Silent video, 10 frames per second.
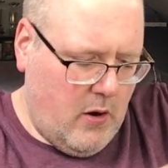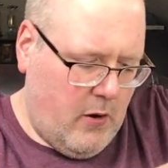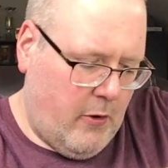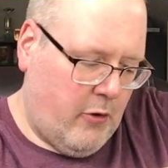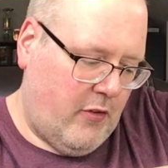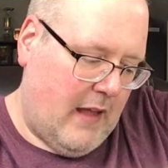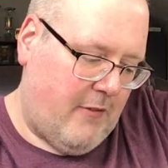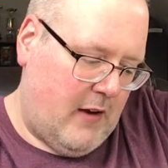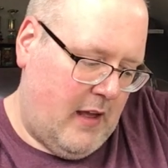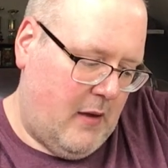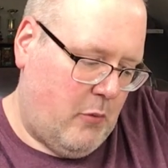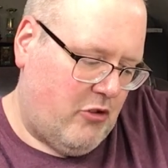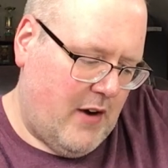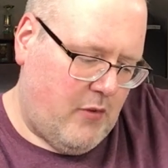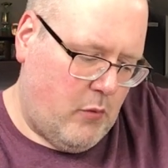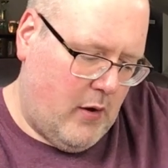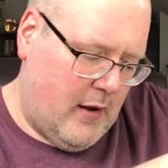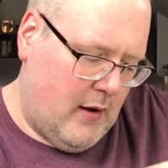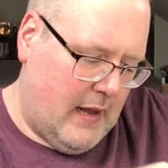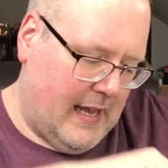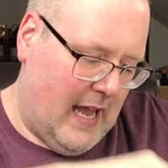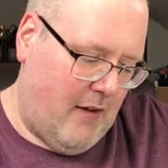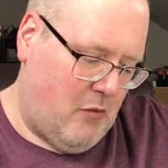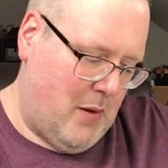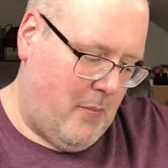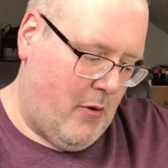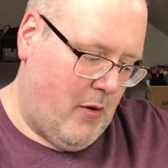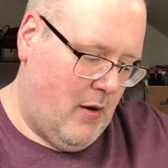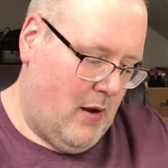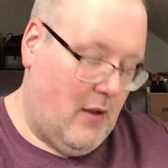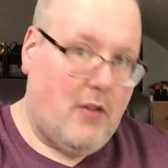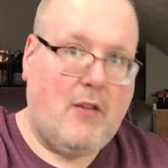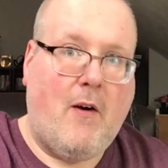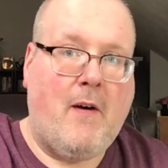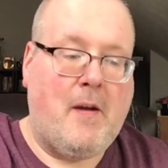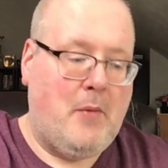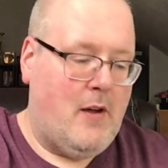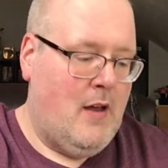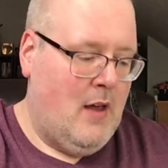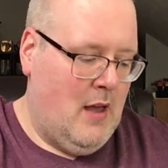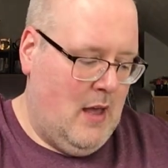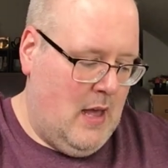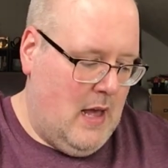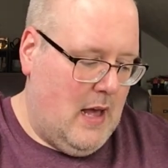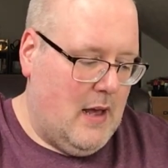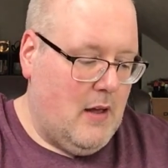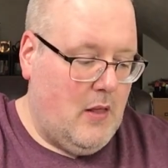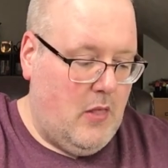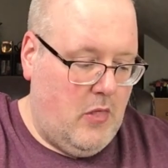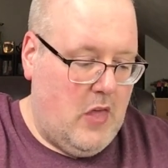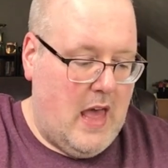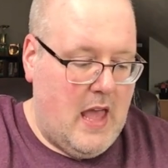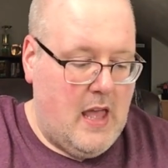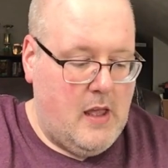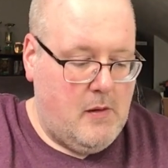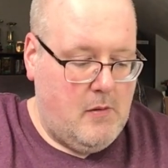her, Stephanie, whichever one, I can't remember, sorry, but they